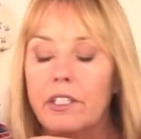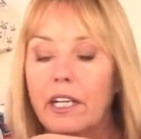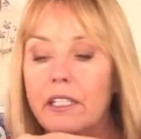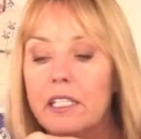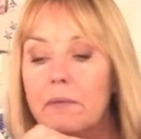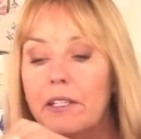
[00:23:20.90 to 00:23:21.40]

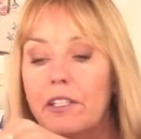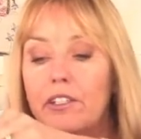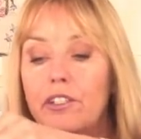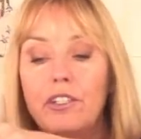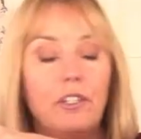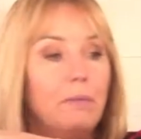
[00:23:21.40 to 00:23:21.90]
Janet's made
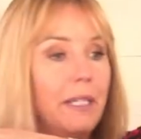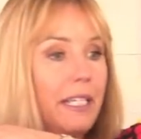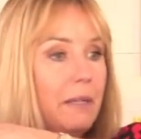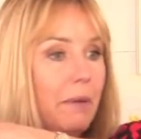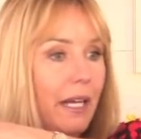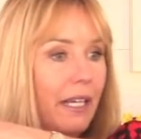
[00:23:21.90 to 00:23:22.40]
a
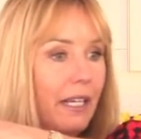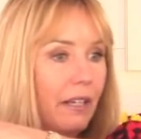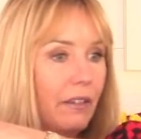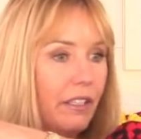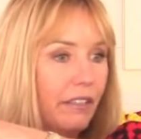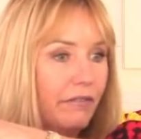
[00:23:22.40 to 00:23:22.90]
Jubilee bear.
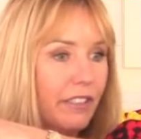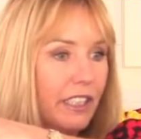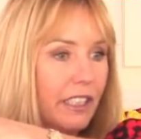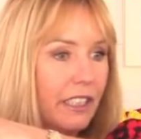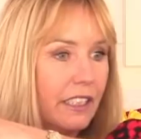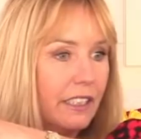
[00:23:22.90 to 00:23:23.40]
How
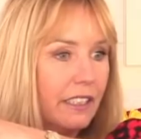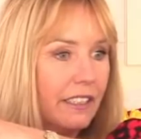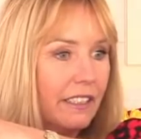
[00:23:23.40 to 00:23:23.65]
lovely.